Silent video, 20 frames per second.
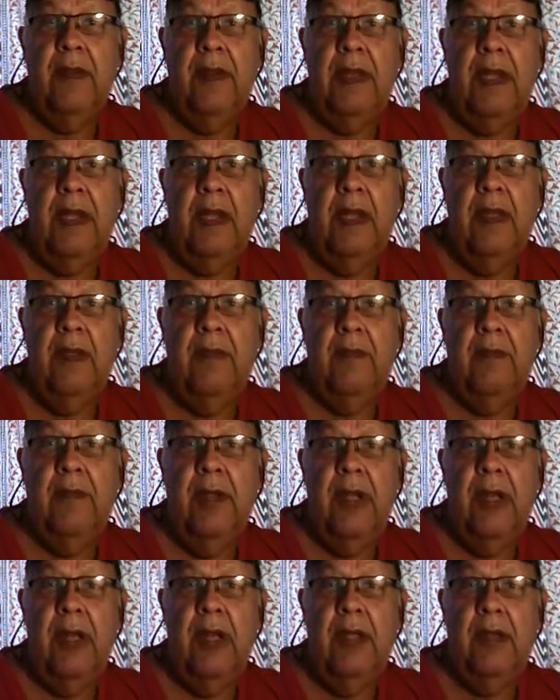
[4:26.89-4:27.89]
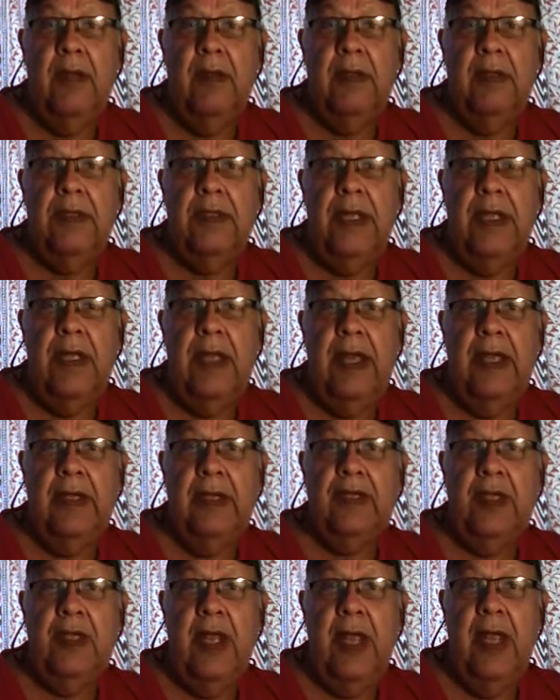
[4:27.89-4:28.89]
The
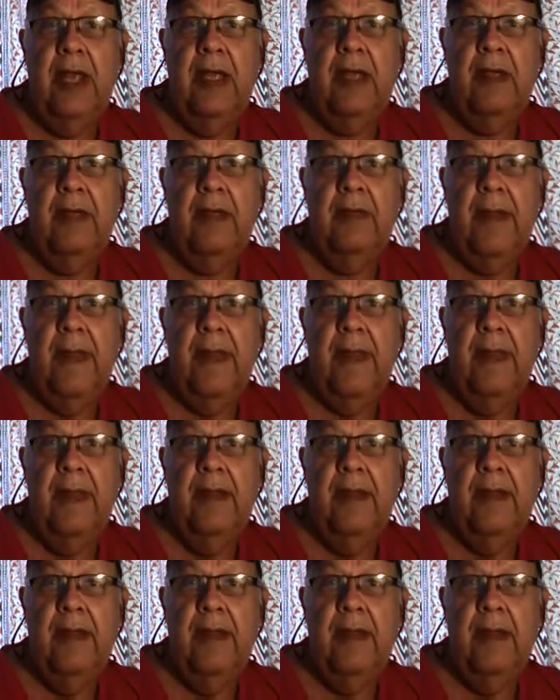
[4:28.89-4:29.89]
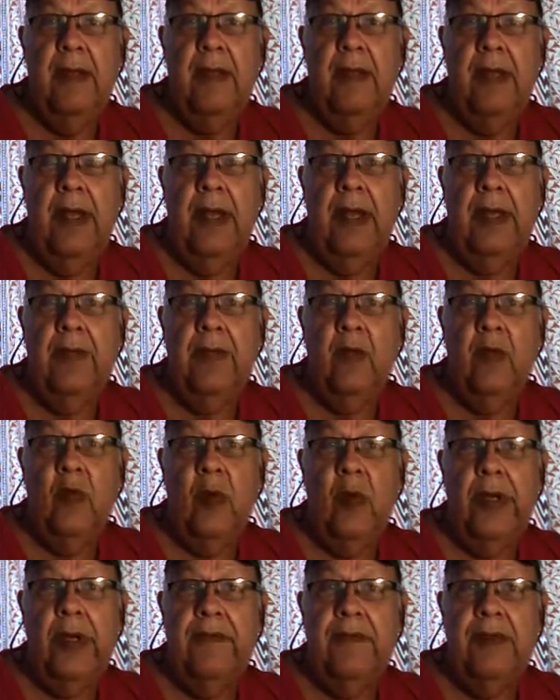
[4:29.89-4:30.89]
DHA9 or
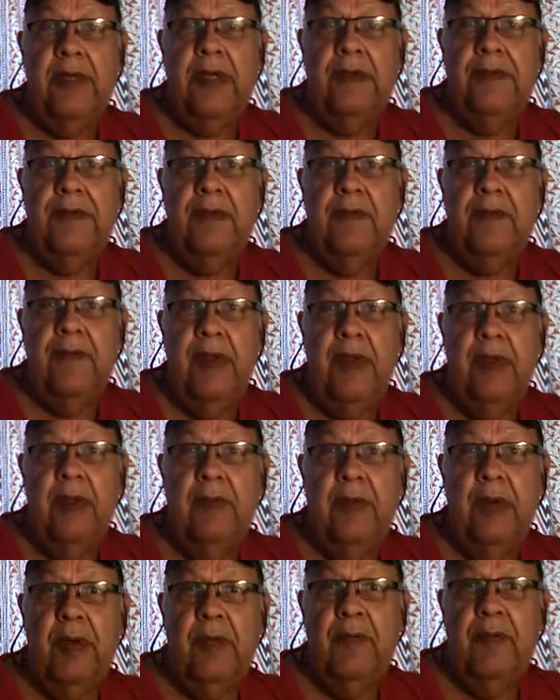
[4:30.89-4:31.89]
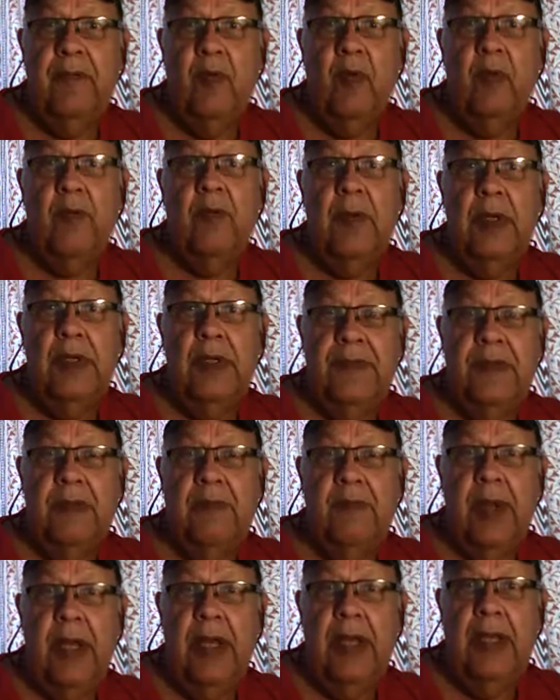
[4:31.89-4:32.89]
whatever it is, the fingerprint form is
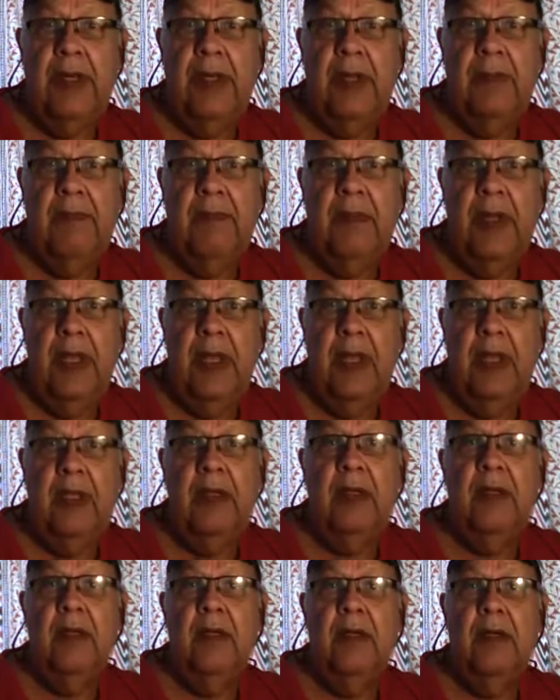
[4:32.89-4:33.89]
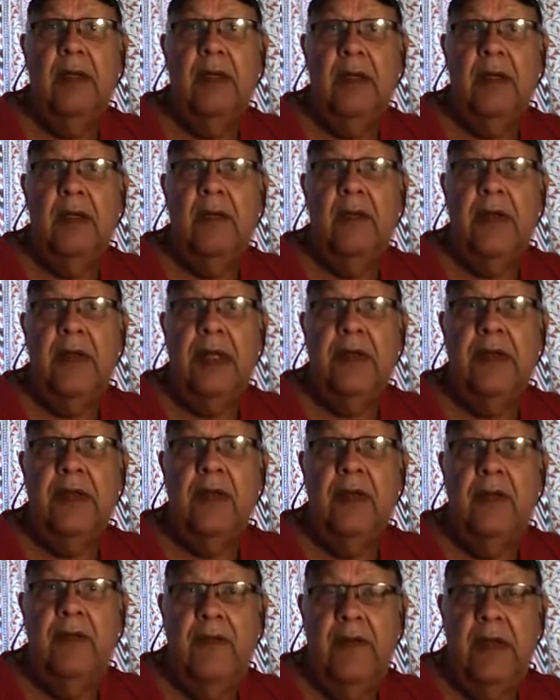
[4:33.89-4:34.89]
supplied up there. They
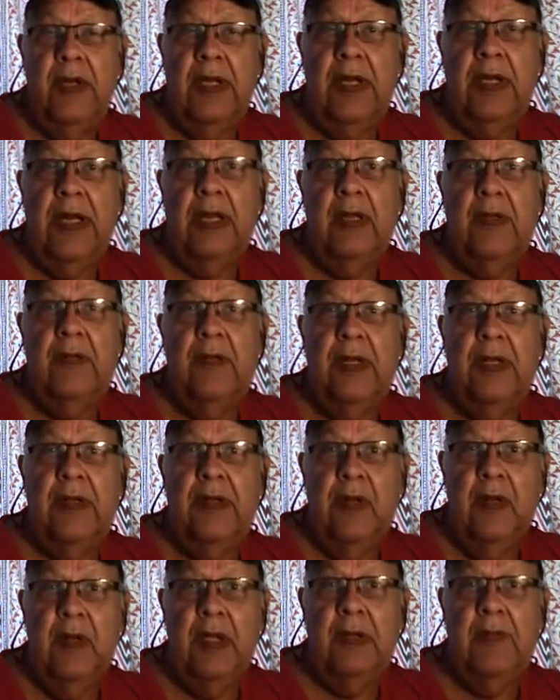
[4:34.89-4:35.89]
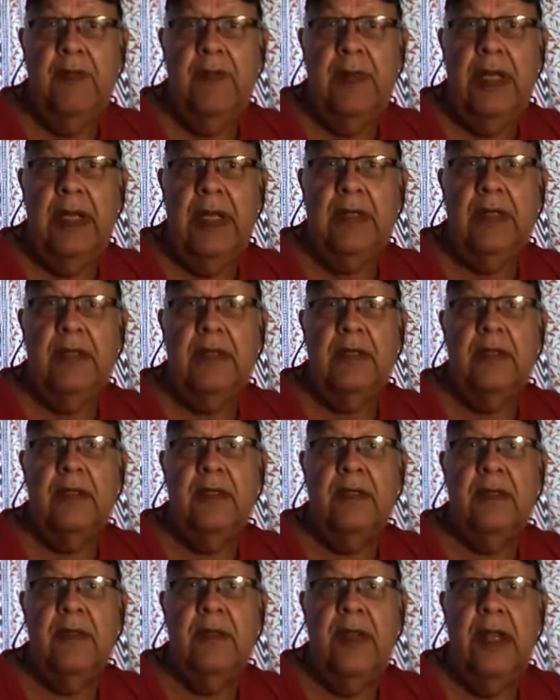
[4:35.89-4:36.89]
do fill it out. They do complete it.
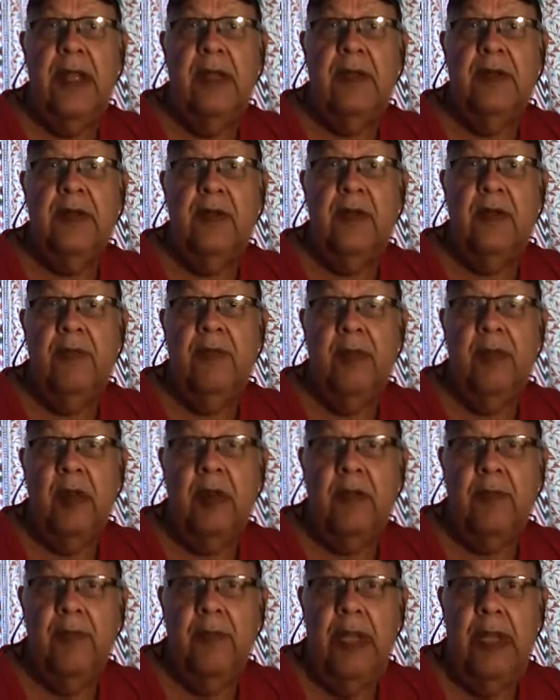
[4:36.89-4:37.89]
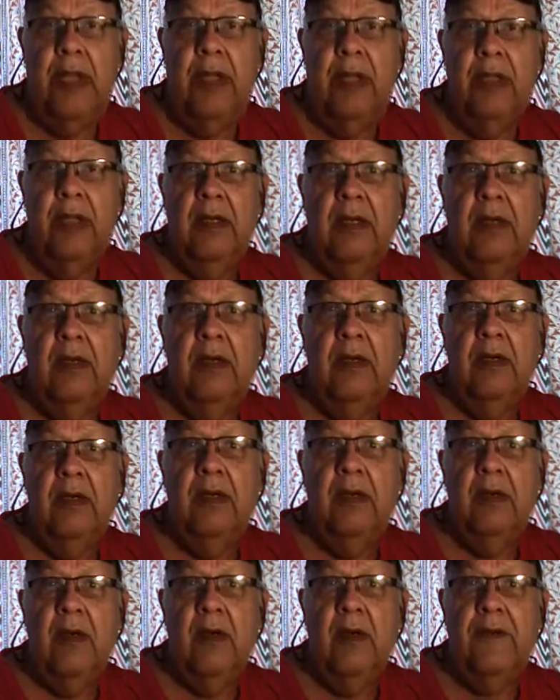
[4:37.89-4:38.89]
They do Part B
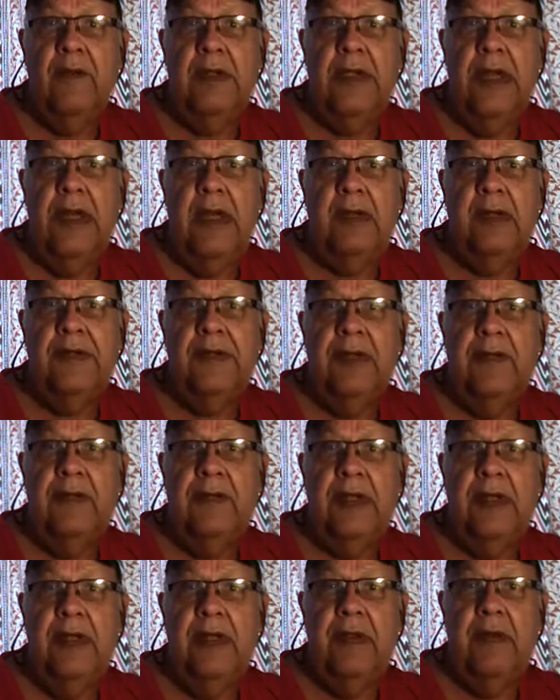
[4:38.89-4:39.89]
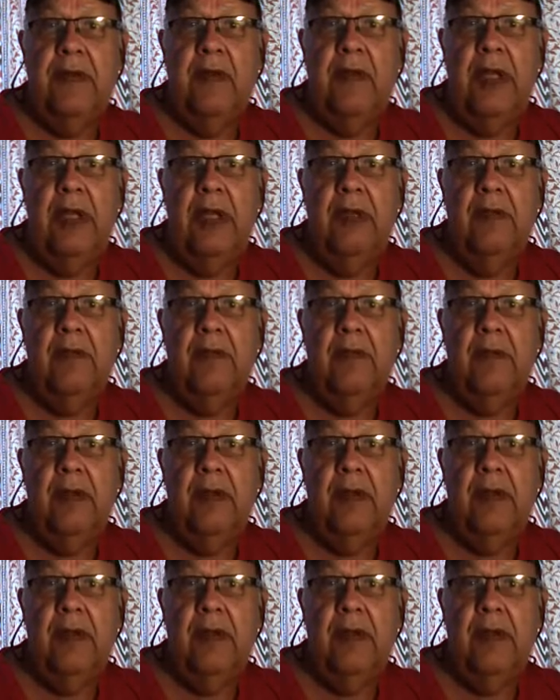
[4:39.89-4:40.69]
of DH73